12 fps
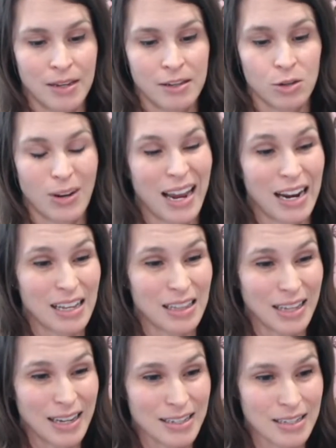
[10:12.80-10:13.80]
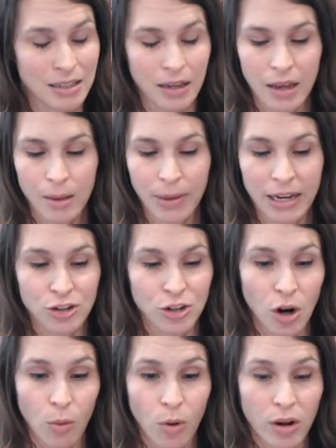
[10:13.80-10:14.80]
So it kind of clicks, because you
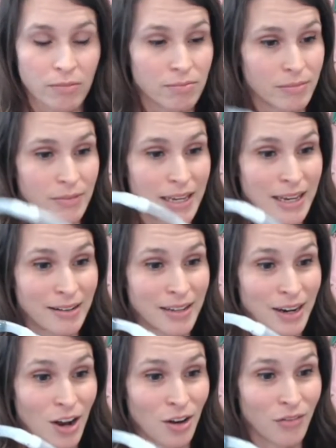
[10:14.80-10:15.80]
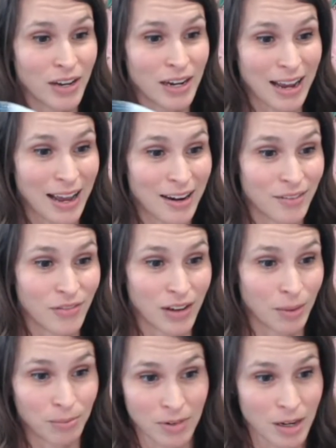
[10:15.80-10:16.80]
don't want the coffee to kind of
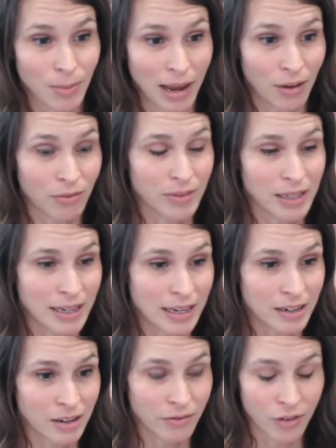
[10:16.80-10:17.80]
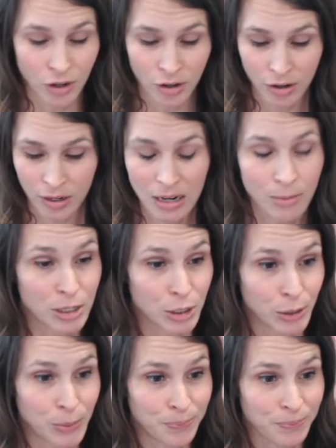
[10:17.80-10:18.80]
come out the end of your enema
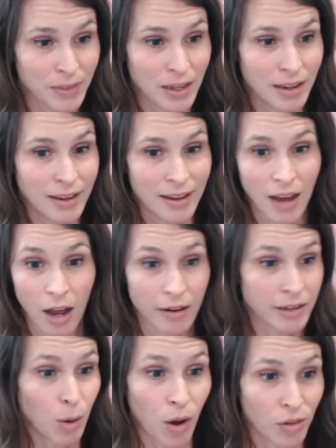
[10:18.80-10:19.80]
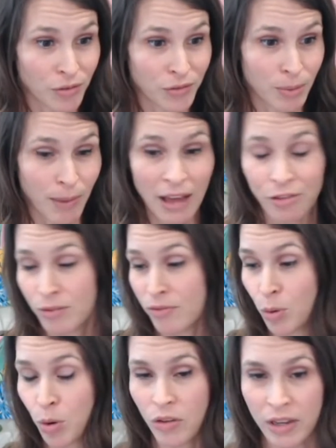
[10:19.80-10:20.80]
tube and go all over the bathroom
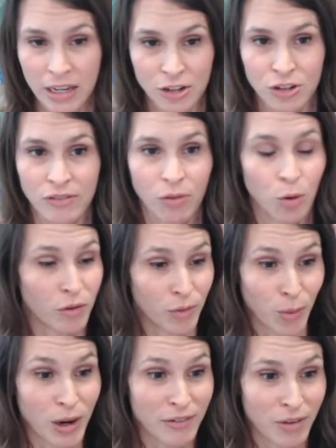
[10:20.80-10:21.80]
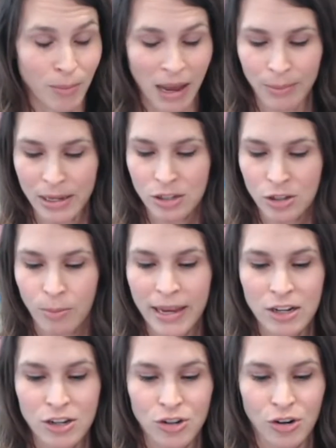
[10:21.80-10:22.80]
floor or the kitchen floor or whatever it might be. So
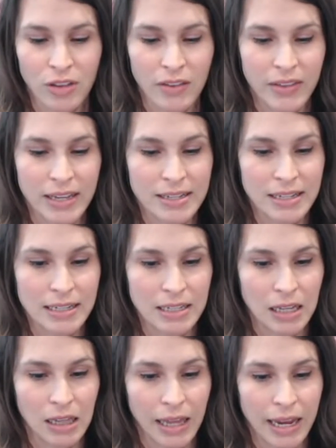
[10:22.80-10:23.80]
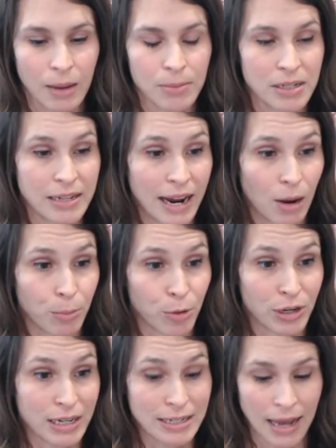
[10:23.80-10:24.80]
make sure that this is clamped down
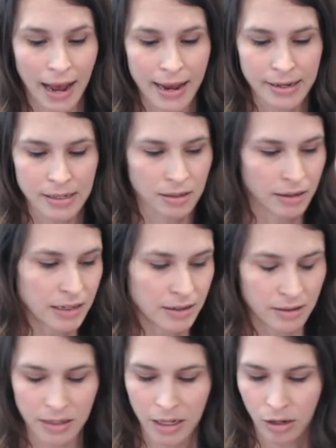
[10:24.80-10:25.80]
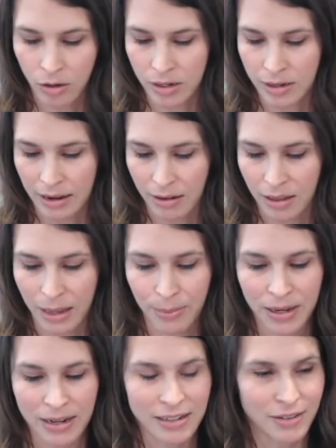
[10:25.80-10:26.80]
pretty tight. You can clamp
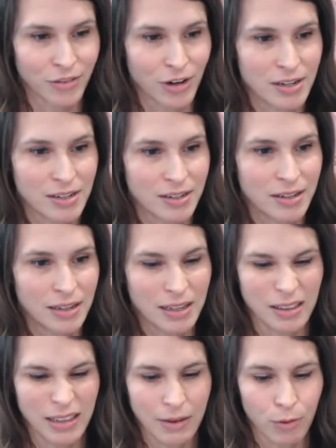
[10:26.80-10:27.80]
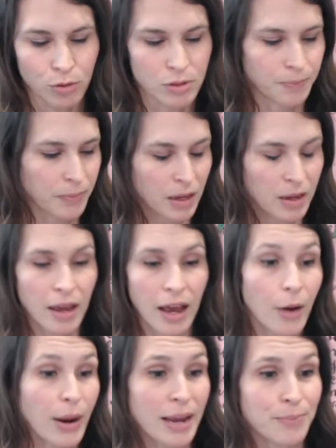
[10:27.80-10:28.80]
it at different levels.
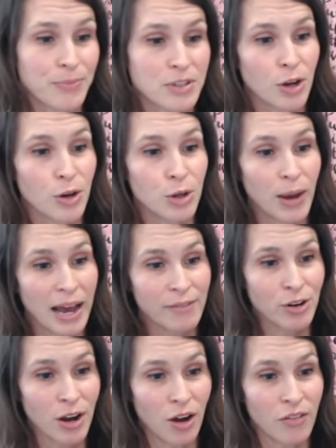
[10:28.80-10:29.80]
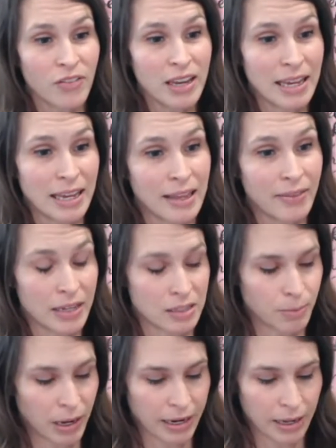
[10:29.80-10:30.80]
Okay, so you have your coffee in this
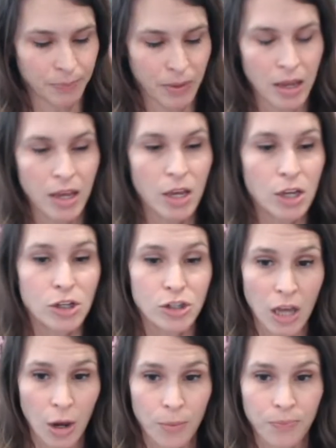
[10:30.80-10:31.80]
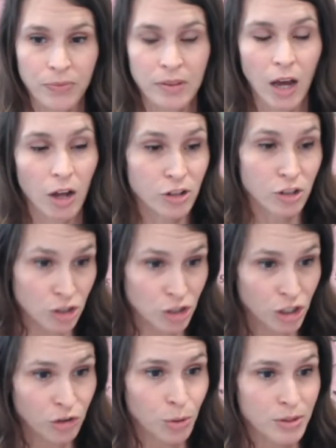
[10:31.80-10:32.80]
bucket. So the
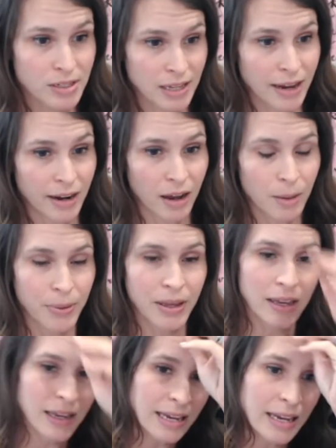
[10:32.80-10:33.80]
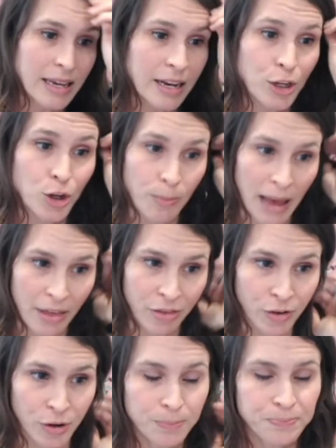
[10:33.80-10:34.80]
general setup in your
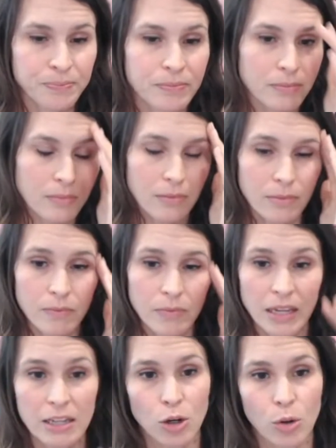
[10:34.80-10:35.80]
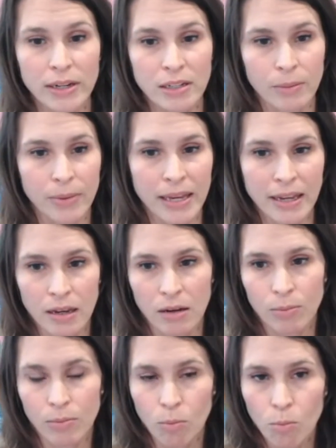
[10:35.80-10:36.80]
bathroom is going to
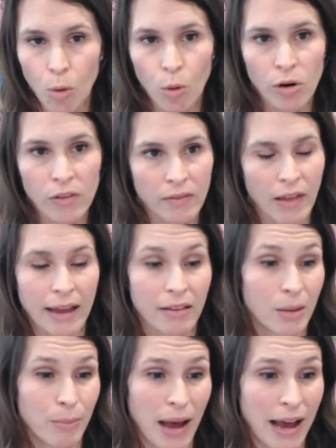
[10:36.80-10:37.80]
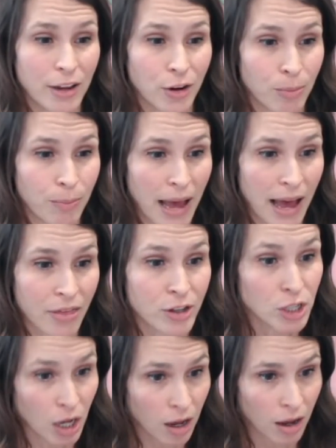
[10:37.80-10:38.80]
be more than likely by your
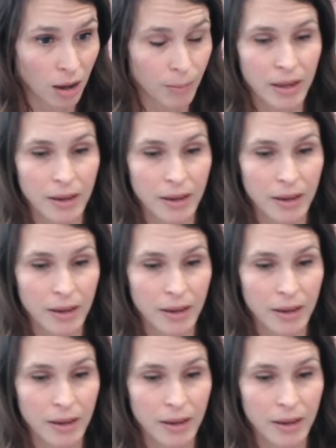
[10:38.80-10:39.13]
bathtub,